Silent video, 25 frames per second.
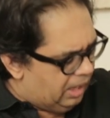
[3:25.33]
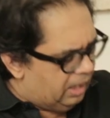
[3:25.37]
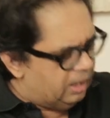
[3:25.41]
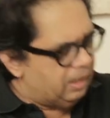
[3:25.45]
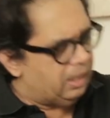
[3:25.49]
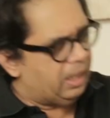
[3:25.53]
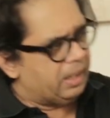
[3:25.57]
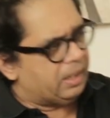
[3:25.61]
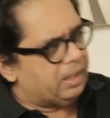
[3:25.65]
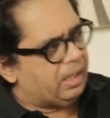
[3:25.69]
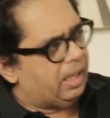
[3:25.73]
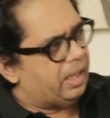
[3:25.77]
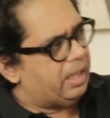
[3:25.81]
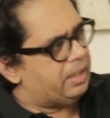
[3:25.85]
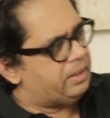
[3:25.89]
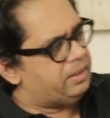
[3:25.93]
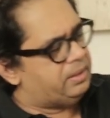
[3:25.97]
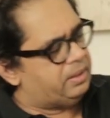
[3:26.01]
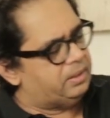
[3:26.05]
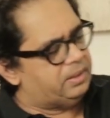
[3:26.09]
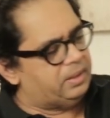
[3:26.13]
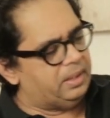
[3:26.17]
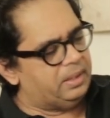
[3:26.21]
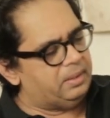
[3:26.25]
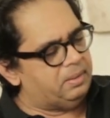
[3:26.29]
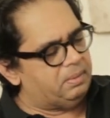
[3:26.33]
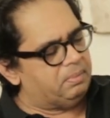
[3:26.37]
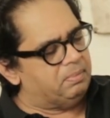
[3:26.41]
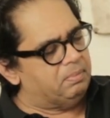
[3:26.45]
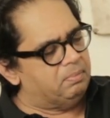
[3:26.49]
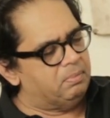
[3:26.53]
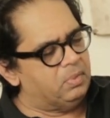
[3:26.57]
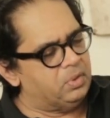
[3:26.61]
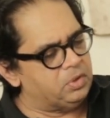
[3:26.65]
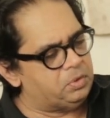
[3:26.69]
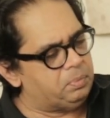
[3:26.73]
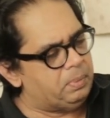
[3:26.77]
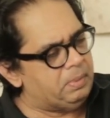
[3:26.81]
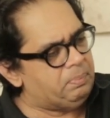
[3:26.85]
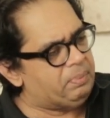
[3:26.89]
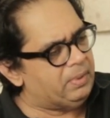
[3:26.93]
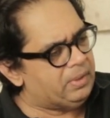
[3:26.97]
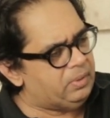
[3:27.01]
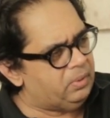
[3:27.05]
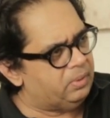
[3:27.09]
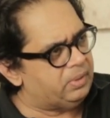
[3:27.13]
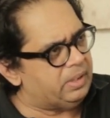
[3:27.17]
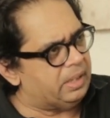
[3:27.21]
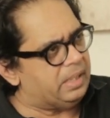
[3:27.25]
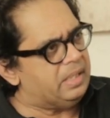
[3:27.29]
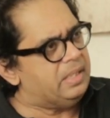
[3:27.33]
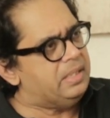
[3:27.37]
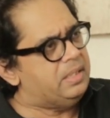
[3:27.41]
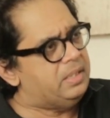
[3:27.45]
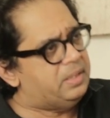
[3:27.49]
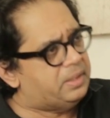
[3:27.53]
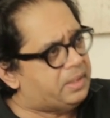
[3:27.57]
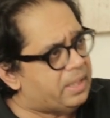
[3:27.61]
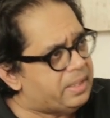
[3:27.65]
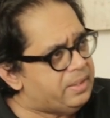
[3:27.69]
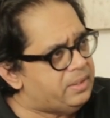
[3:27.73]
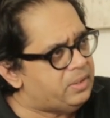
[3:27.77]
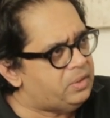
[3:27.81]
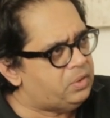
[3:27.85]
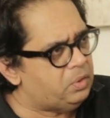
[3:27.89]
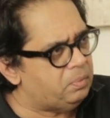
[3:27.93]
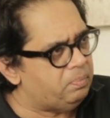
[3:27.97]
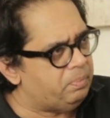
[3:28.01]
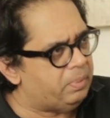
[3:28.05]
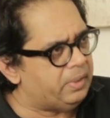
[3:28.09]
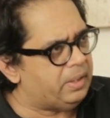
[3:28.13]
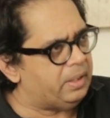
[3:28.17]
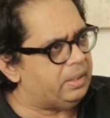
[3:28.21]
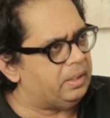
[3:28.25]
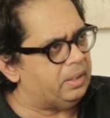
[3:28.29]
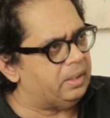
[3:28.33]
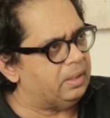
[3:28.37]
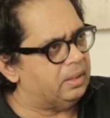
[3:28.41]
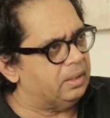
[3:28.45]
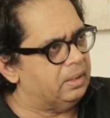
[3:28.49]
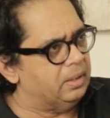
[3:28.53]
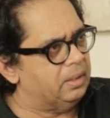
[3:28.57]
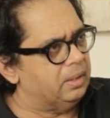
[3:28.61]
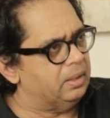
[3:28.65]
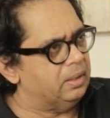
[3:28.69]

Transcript: Like I think most people don't intend to be